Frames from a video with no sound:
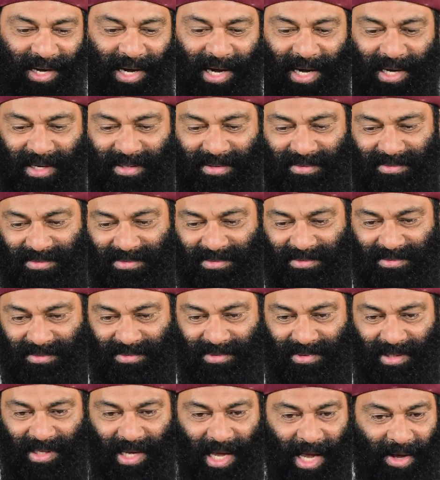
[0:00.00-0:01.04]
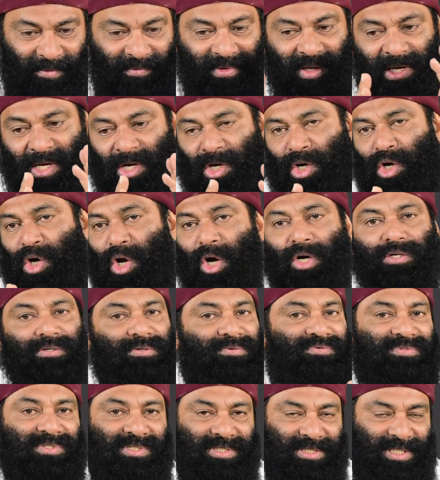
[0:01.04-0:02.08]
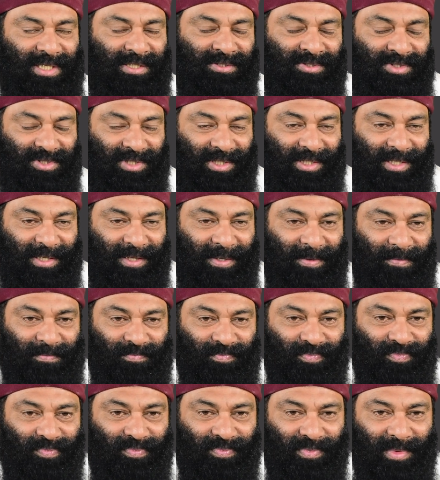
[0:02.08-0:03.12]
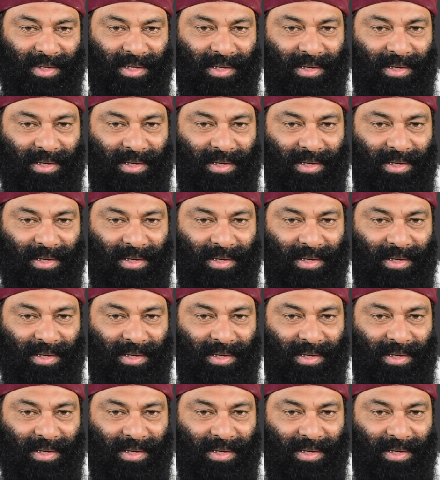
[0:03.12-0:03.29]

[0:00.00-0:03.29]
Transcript: are having a lot of chanchalam. Um,